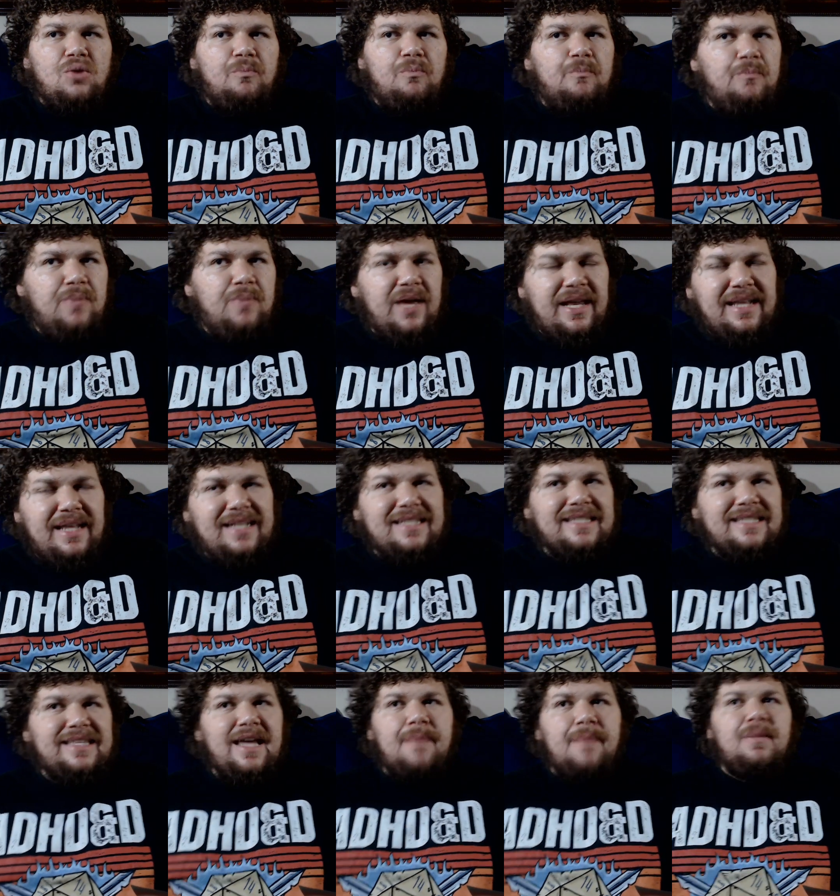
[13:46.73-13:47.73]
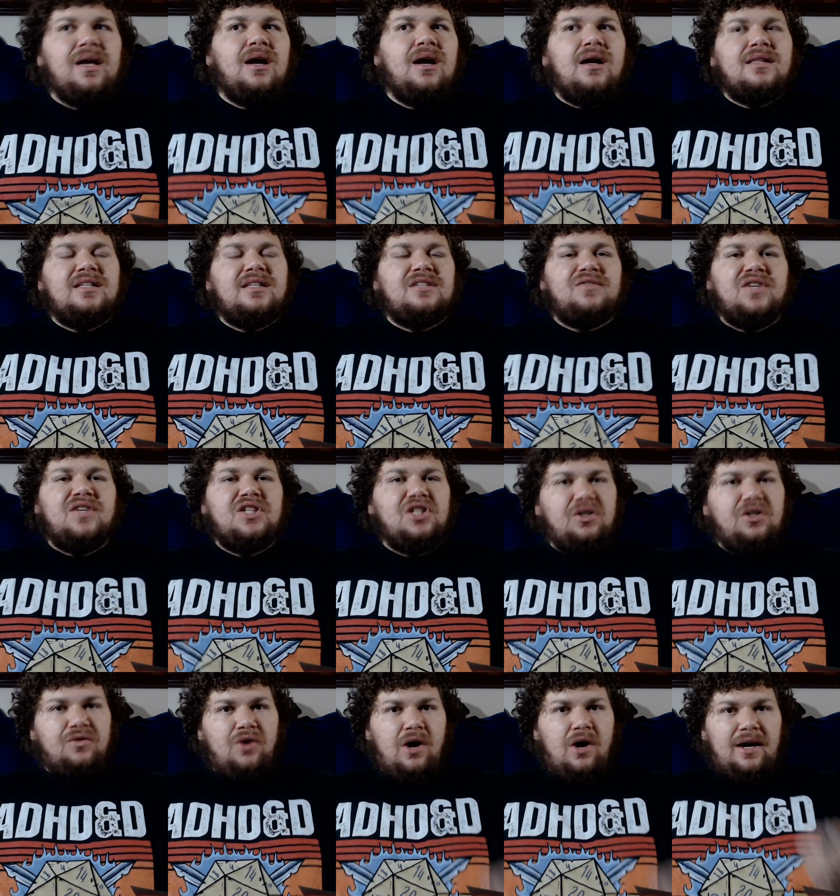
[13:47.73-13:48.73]
Benny stepping on this
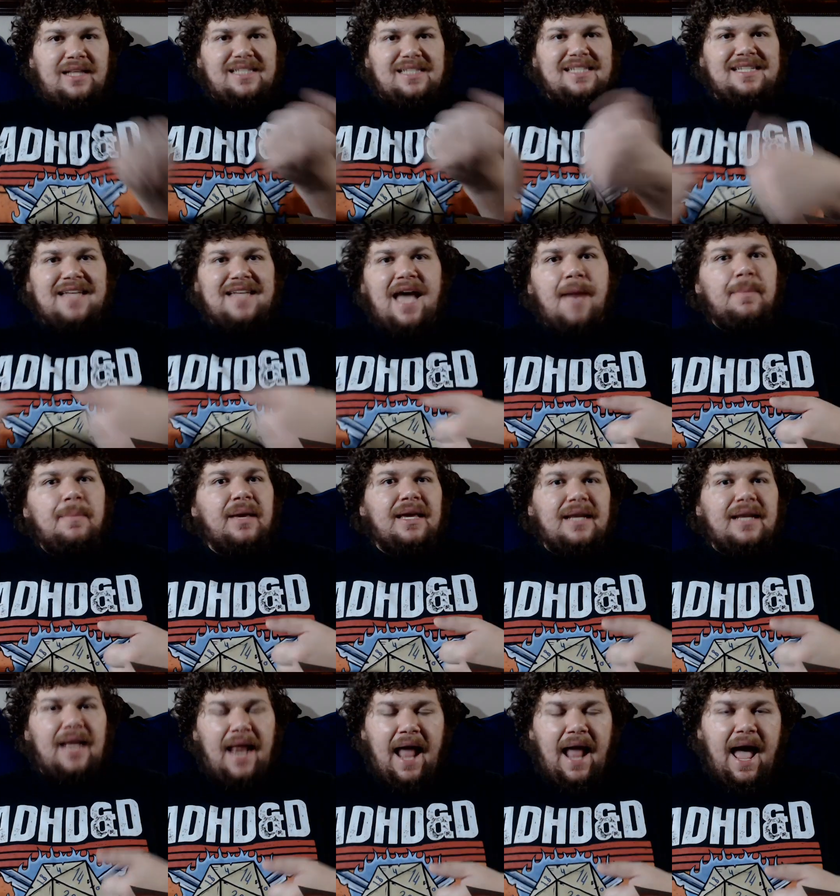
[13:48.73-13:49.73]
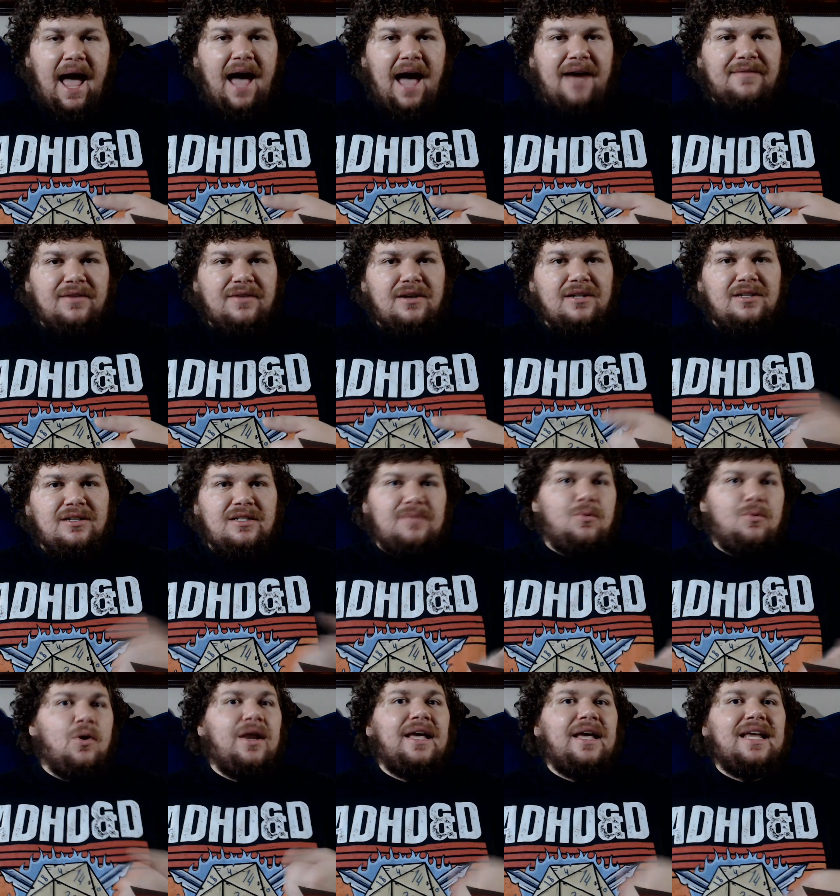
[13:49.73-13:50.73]
fishing rod and snapping it in half to the
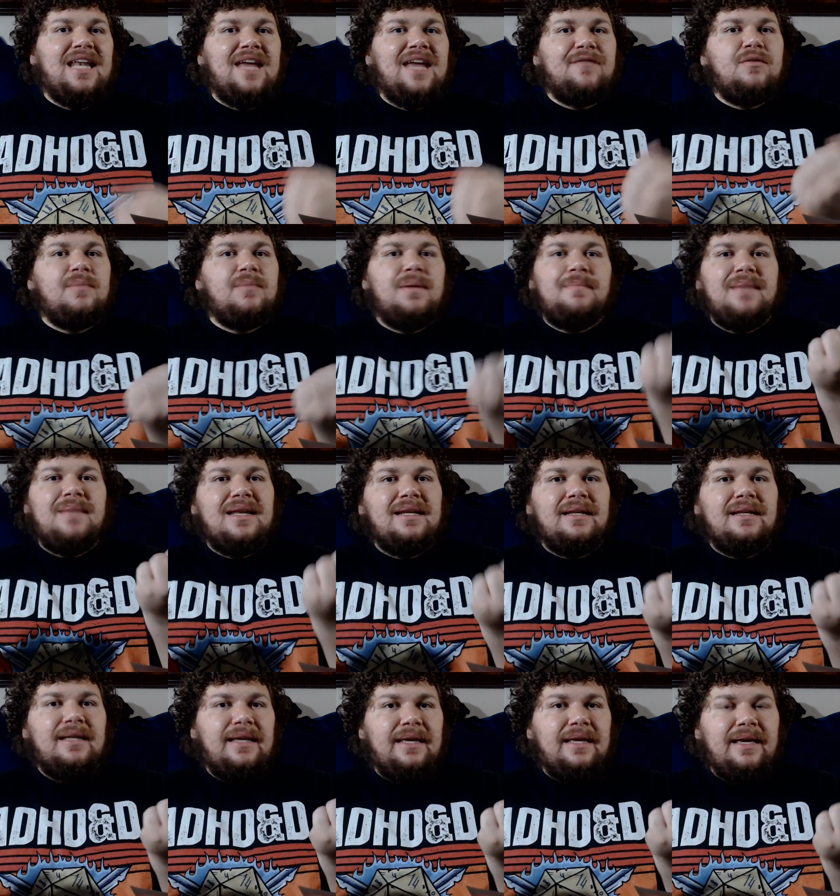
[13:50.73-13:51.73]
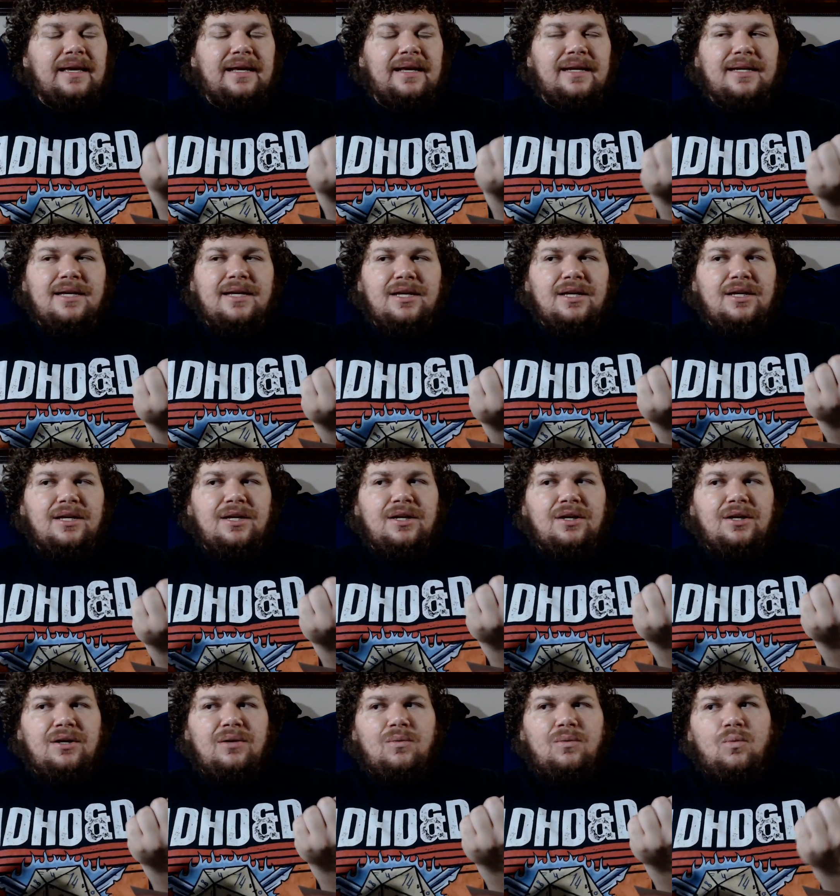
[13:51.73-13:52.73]
point it can never be mended again
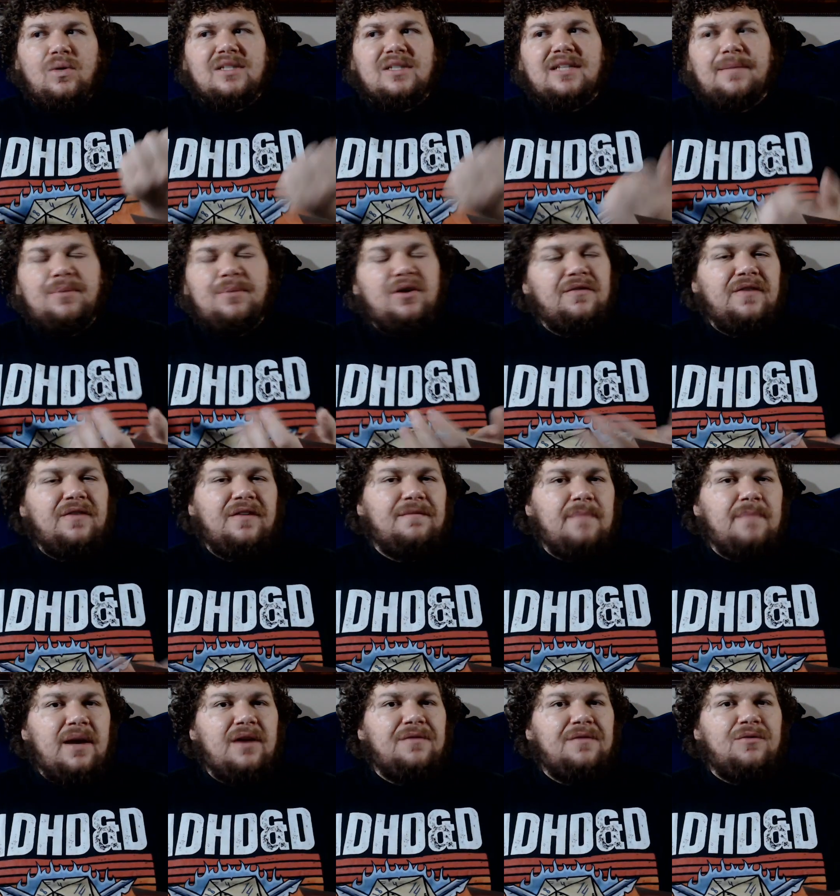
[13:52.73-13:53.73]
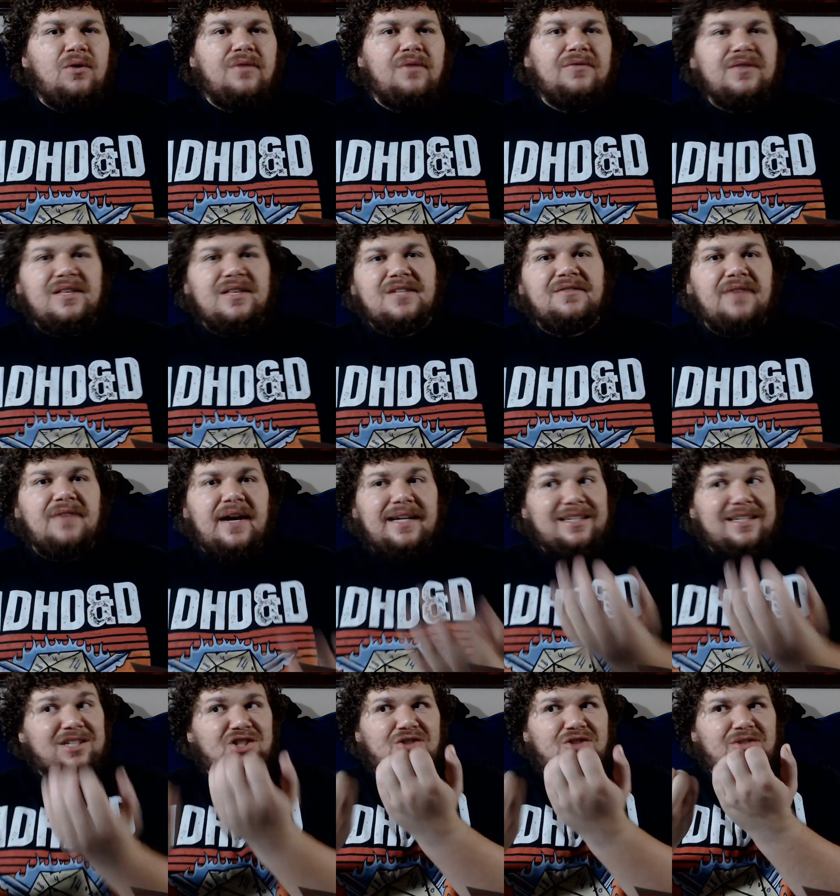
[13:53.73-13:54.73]
was a perfect metaphor for this fight,
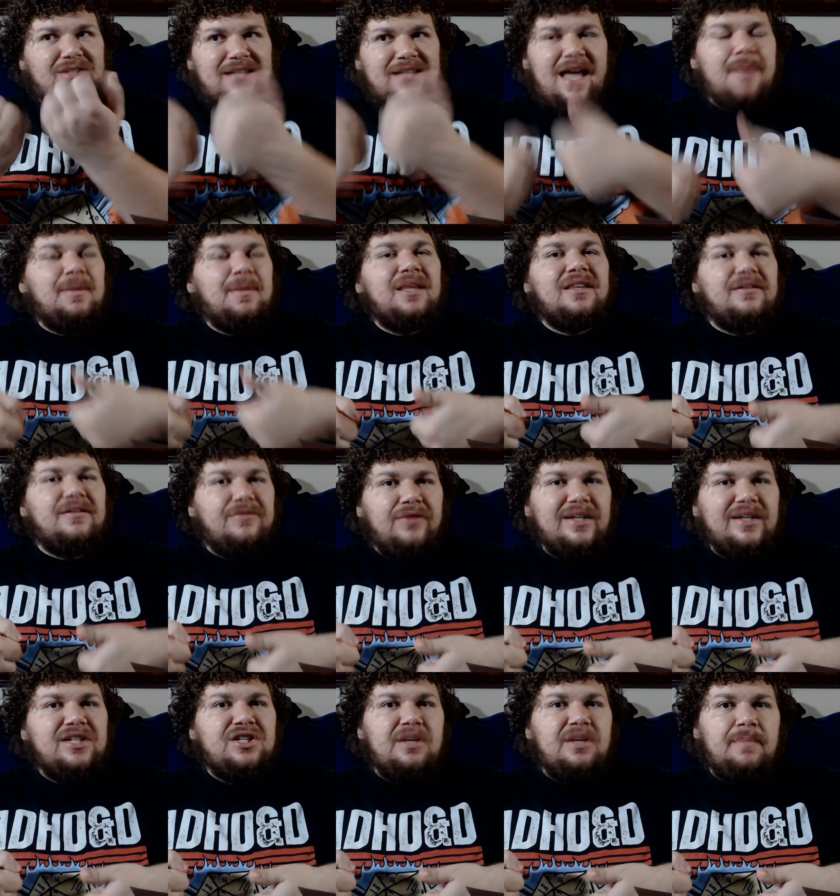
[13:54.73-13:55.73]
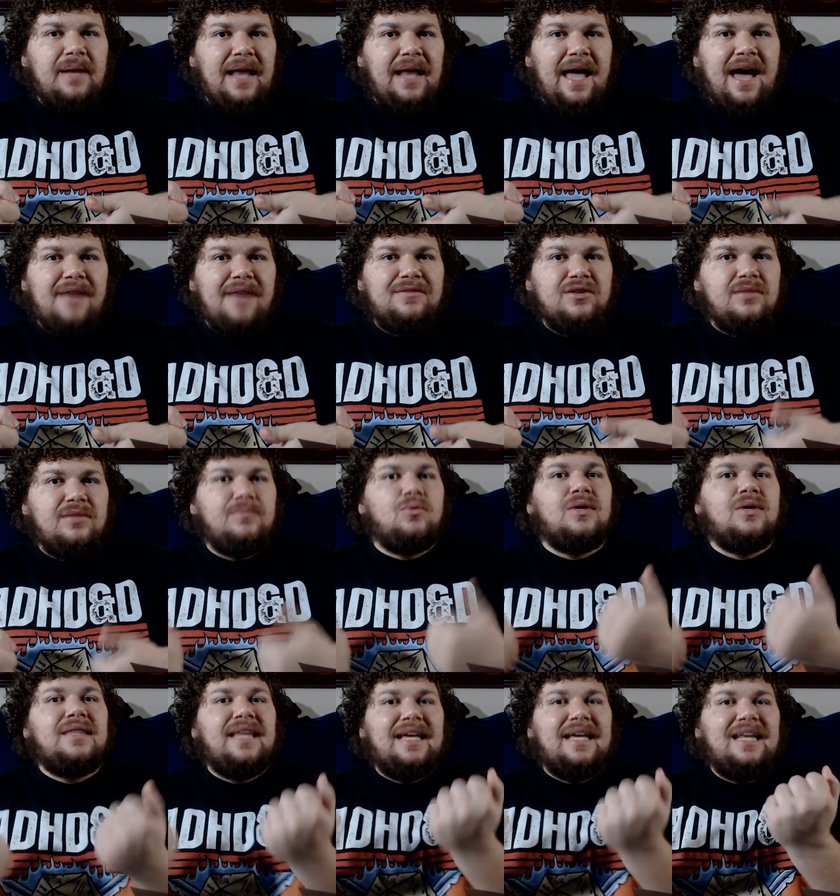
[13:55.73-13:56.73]
just snapping their friendship in half to the
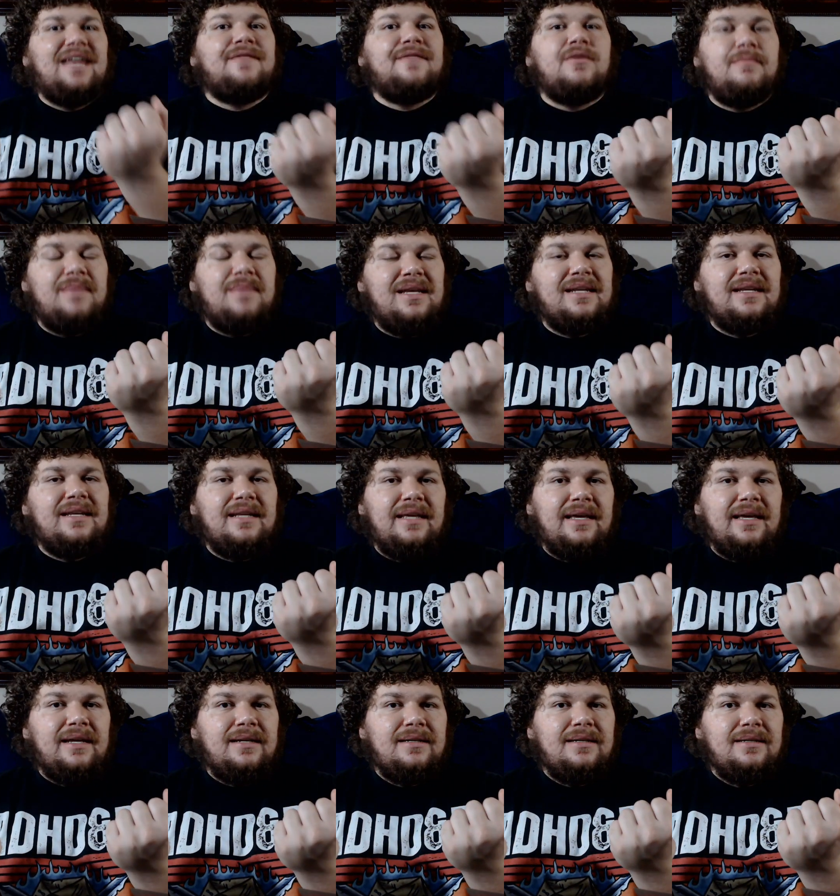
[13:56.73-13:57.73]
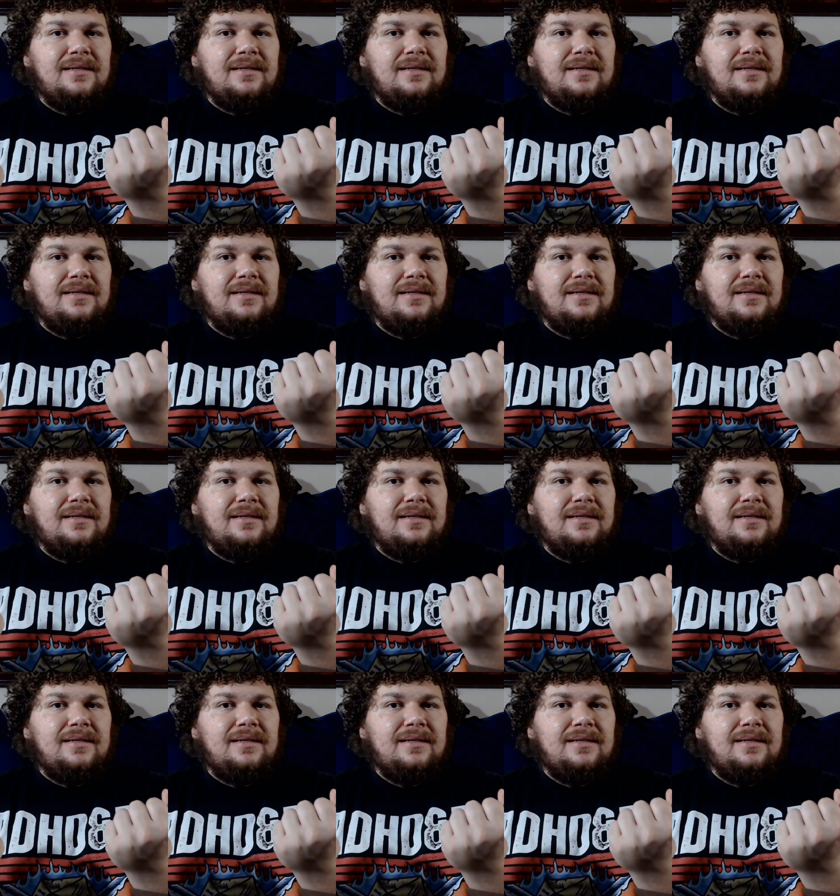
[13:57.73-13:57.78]
point they can never mend it again?